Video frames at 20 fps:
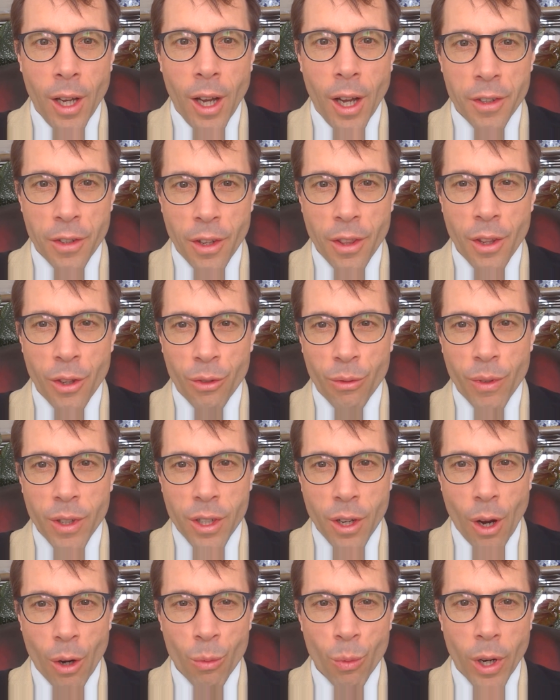and in this
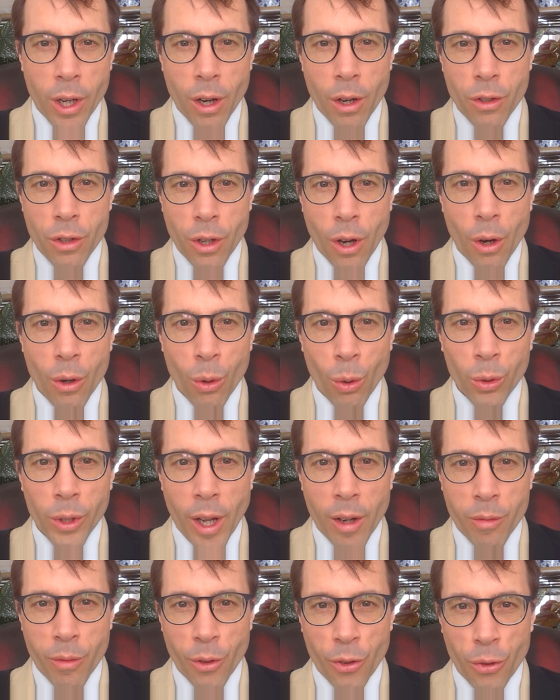video we're going to go all
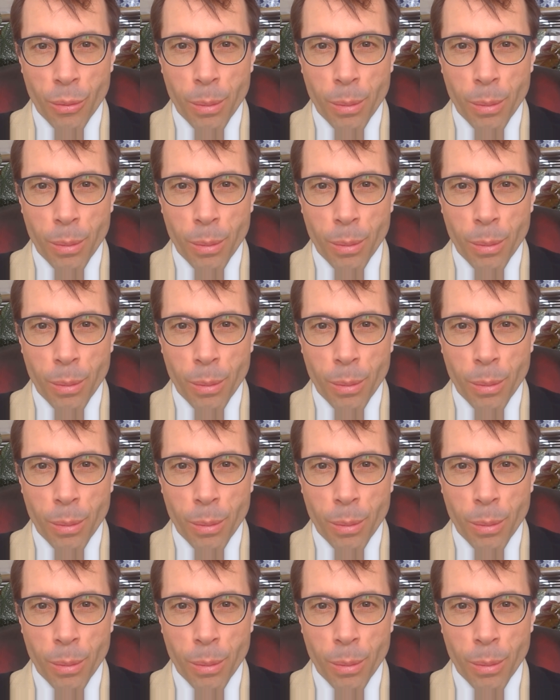out for